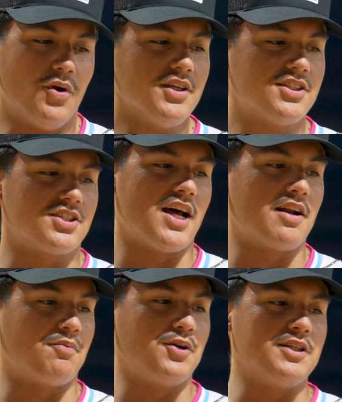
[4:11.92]
Really just not
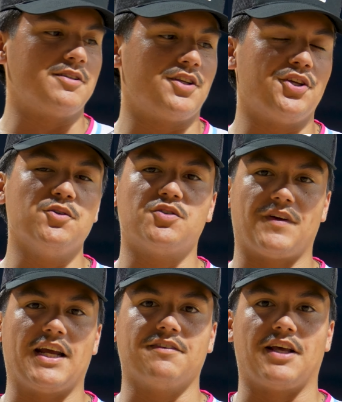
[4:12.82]
a really huge
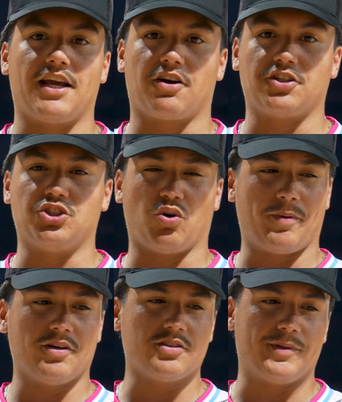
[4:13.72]
fan of the Anarchy short
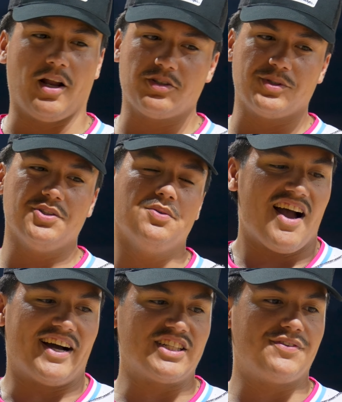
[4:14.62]
barrels, to be honest with you.
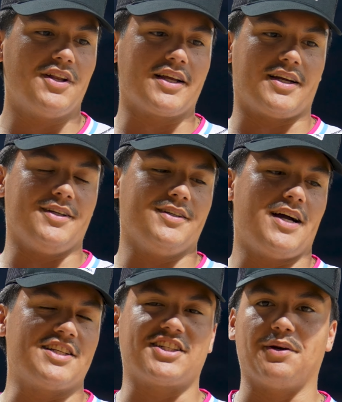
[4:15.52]
I just feel like
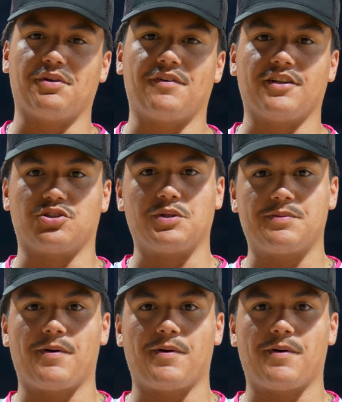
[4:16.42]
I just can't really find the sweet